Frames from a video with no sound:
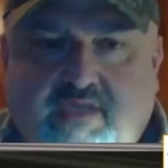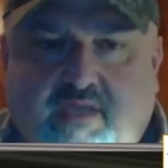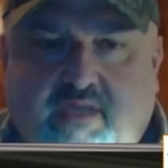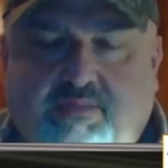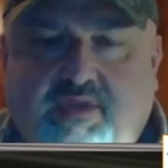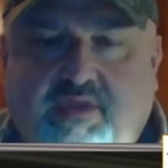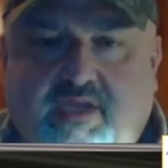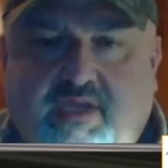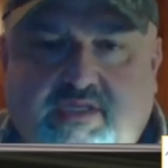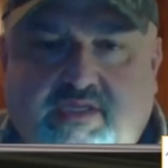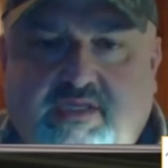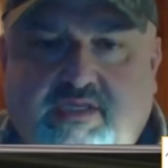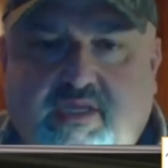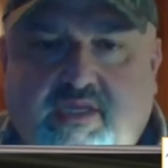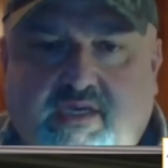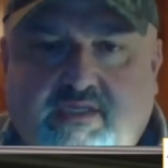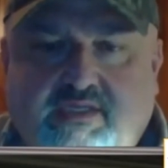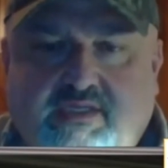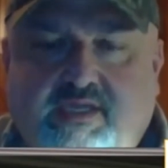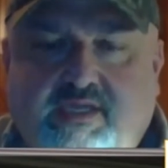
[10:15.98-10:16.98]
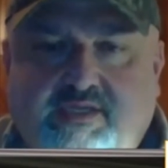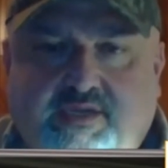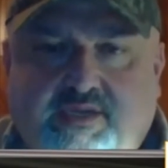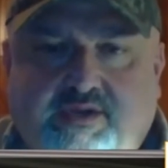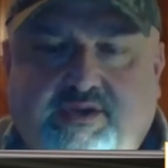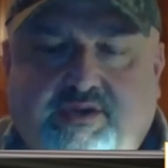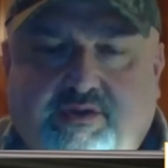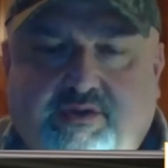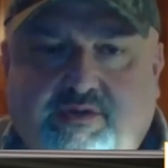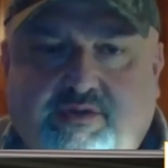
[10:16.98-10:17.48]
ammunition that is out there.
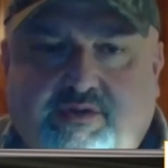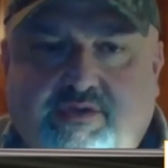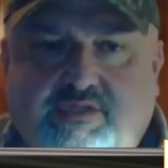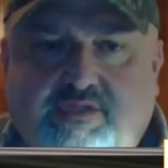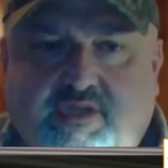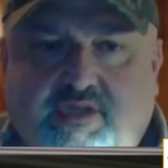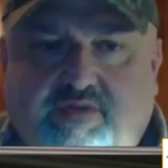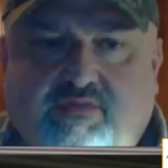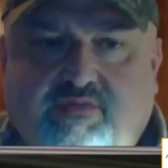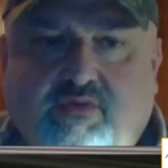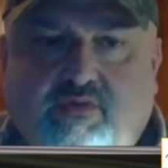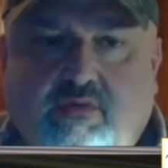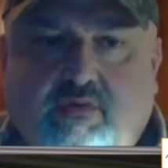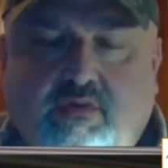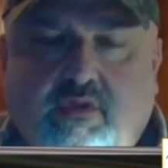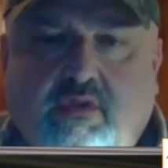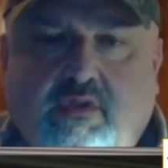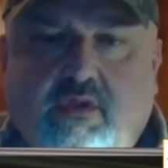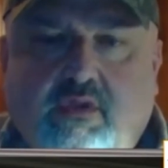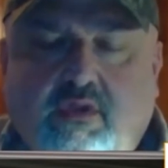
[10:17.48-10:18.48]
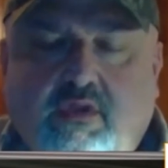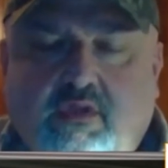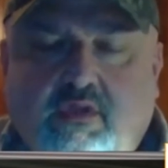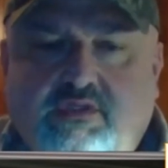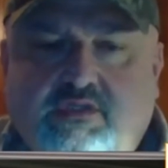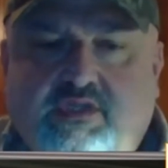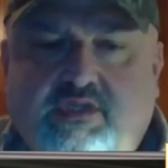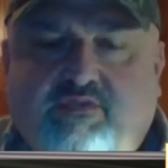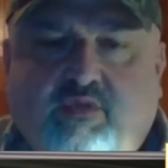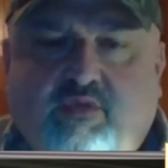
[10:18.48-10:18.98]
There's
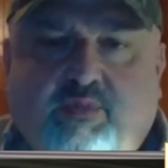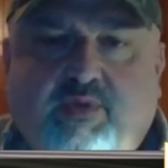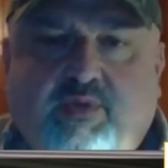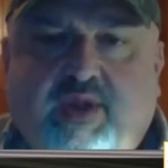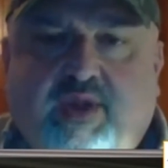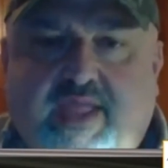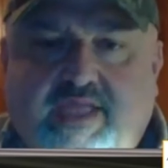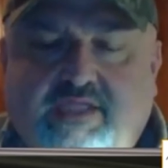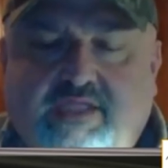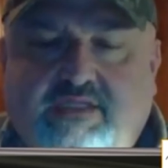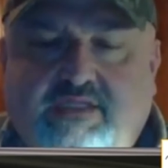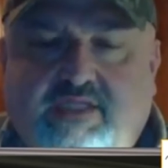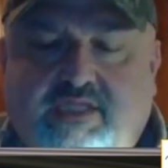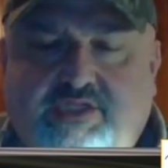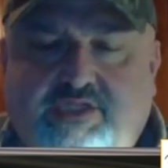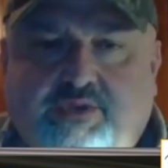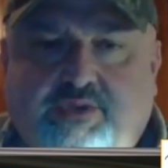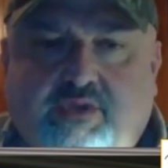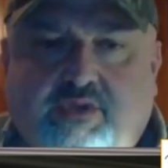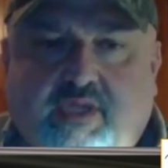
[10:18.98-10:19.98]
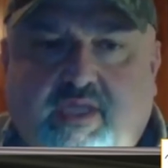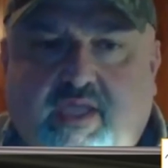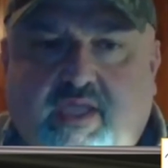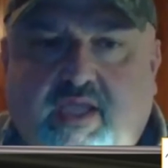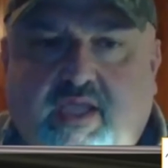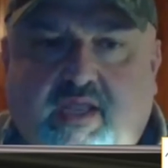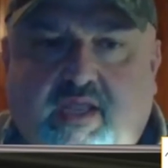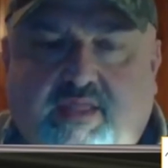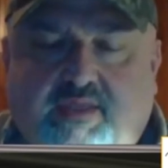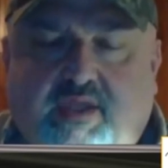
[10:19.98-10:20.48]
several brands that you can
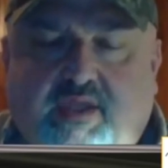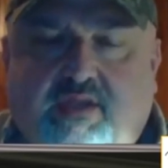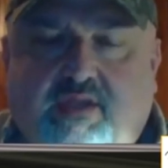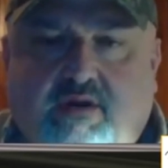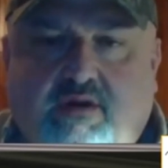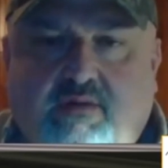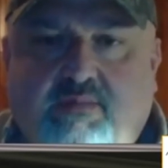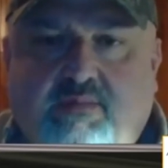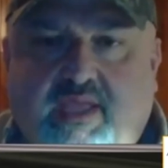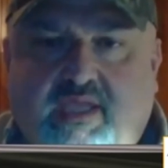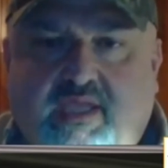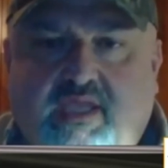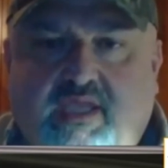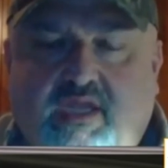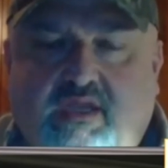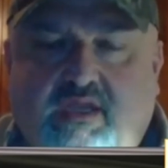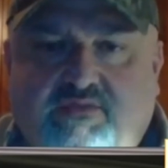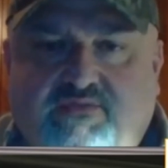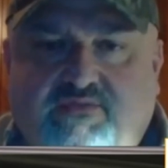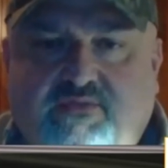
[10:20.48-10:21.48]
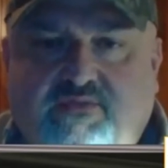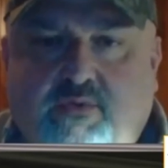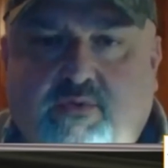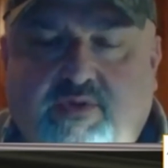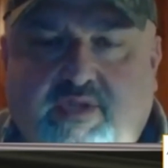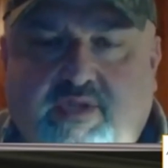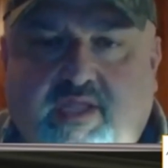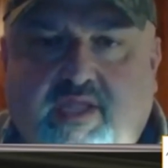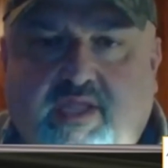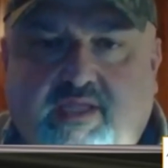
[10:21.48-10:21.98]
get, and they are making the
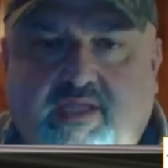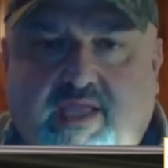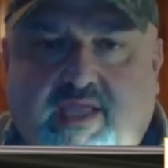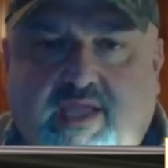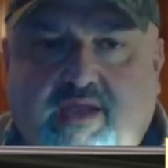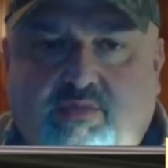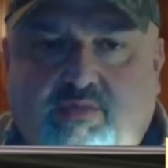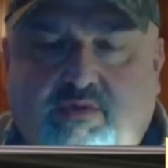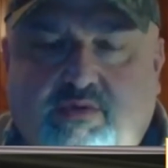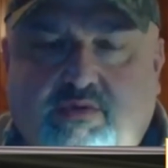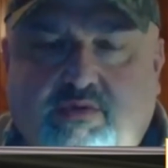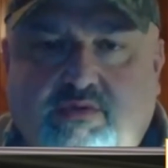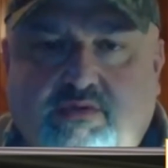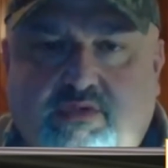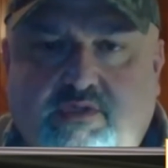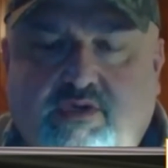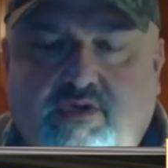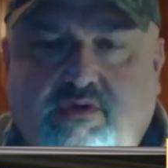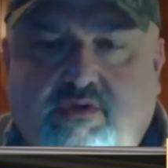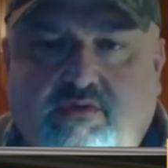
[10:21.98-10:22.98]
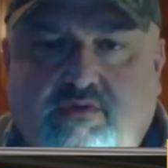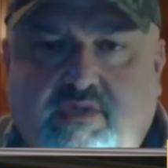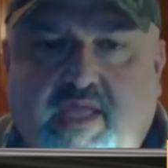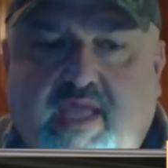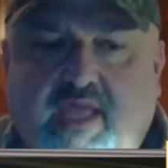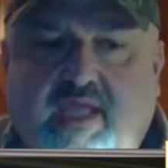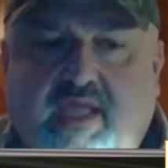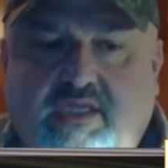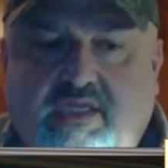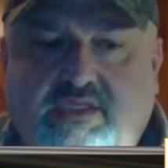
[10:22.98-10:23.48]
410 caliber,
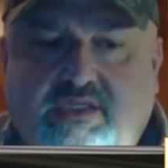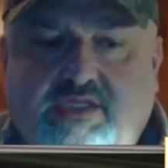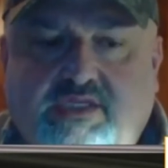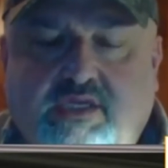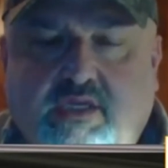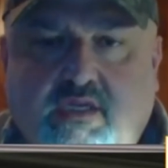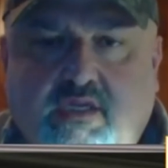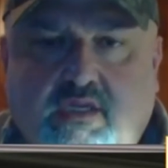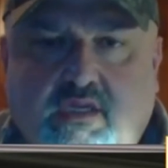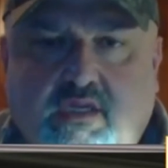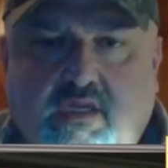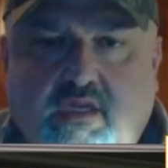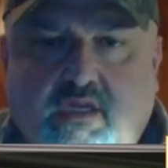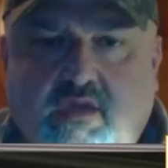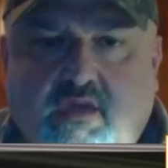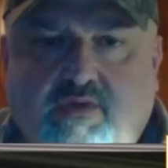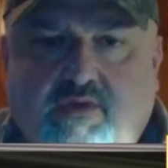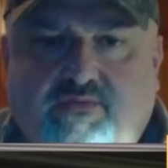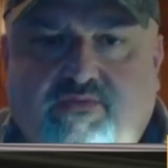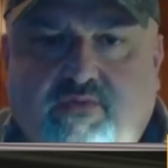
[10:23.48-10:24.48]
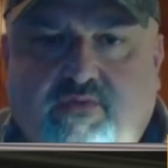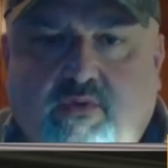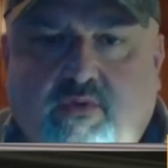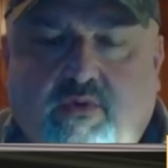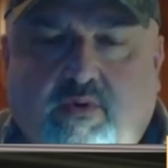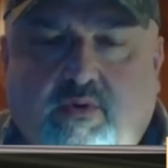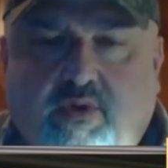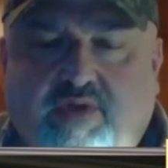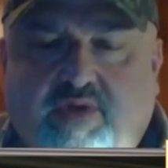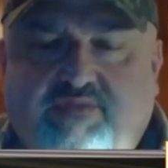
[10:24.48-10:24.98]
gauge
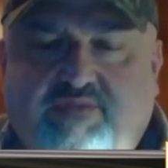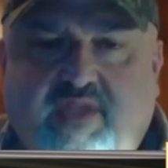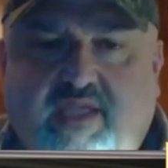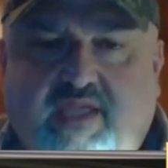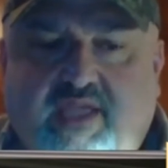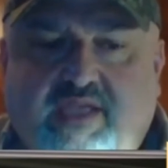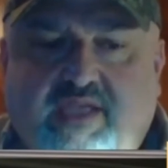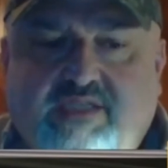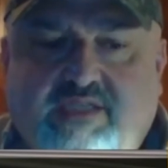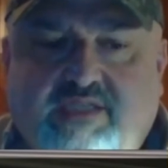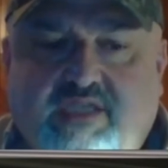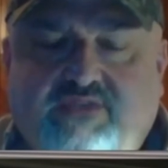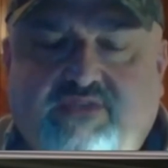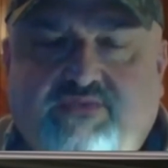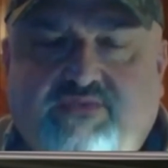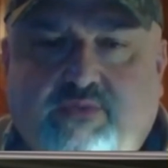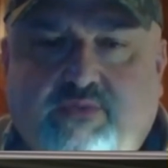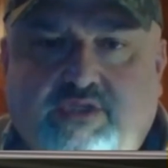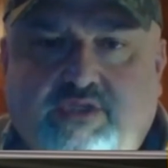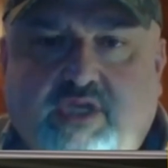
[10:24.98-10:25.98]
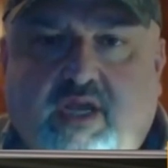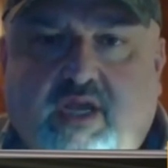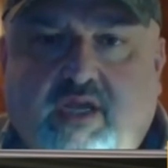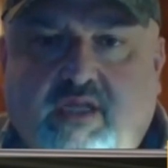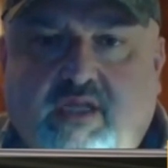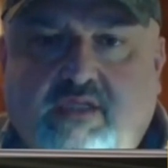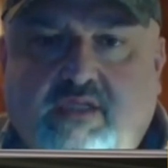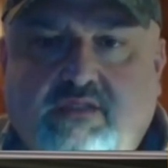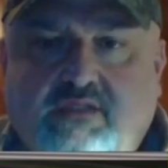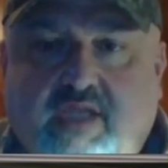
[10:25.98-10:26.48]
for TSS for
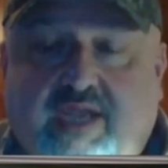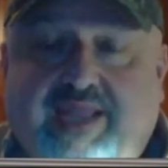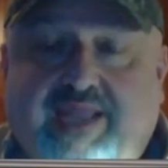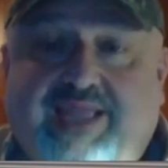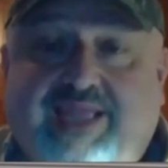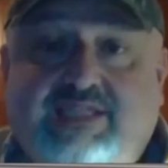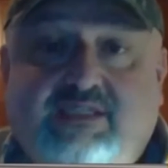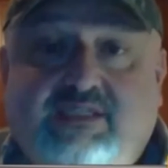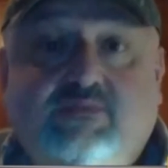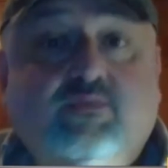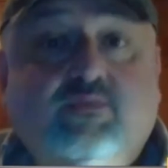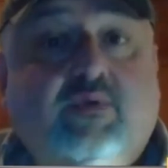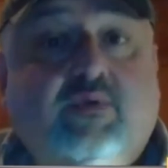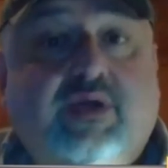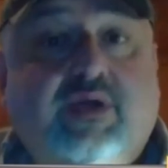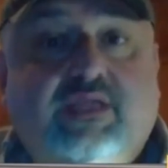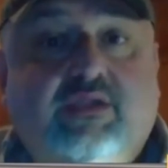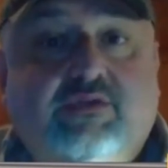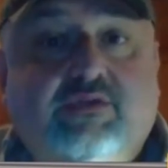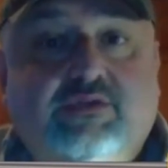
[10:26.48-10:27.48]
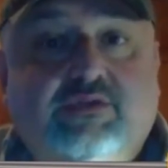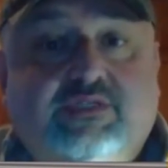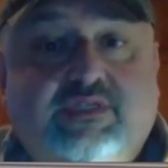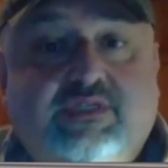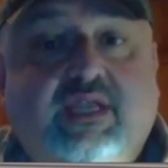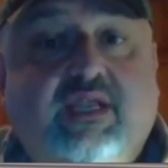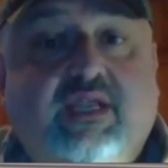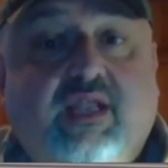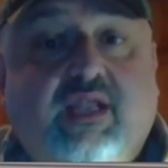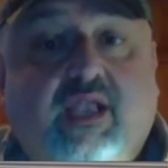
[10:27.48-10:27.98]
shotguns. And that's why you're
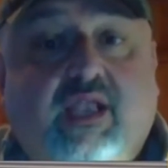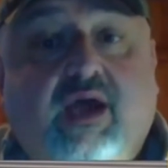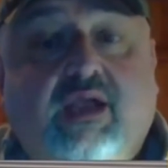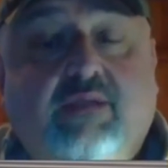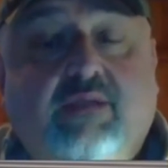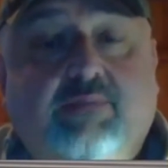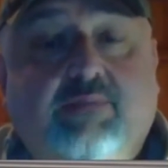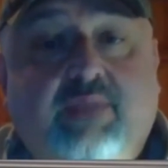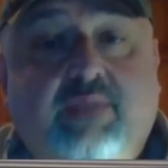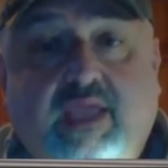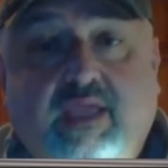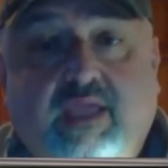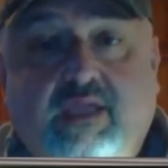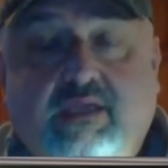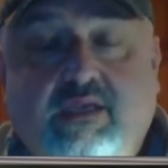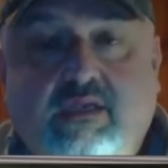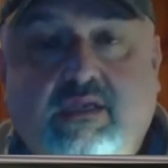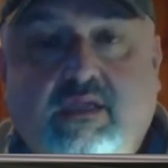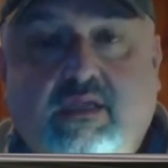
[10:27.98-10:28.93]
seeing a lot of men,